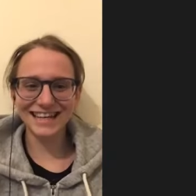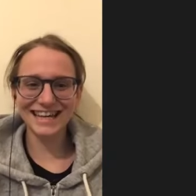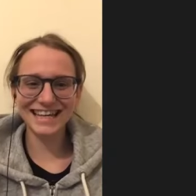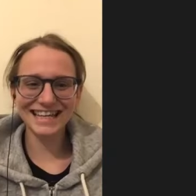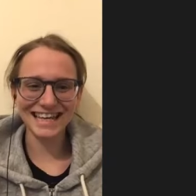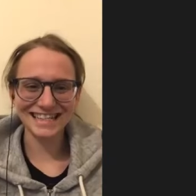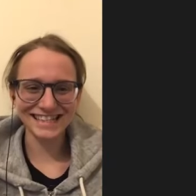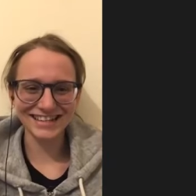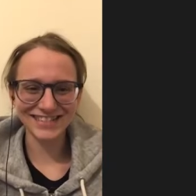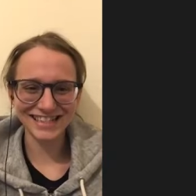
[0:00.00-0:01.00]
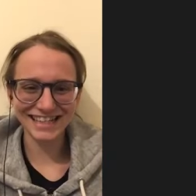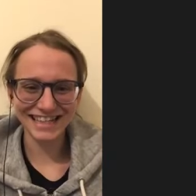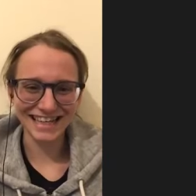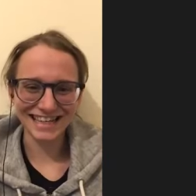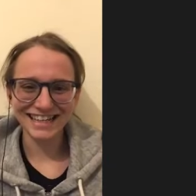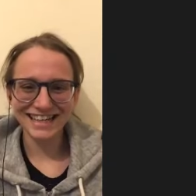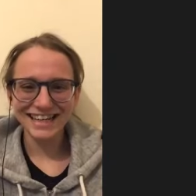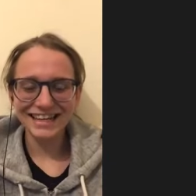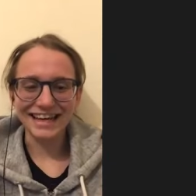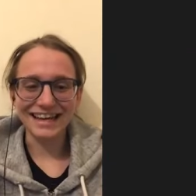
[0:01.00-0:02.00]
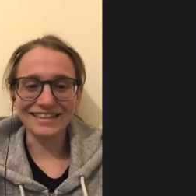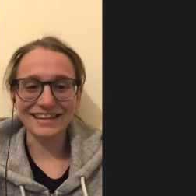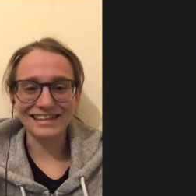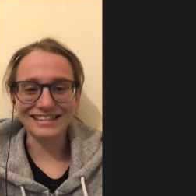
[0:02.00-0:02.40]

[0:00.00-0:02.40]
Yes, absolutely. Do yeah, you want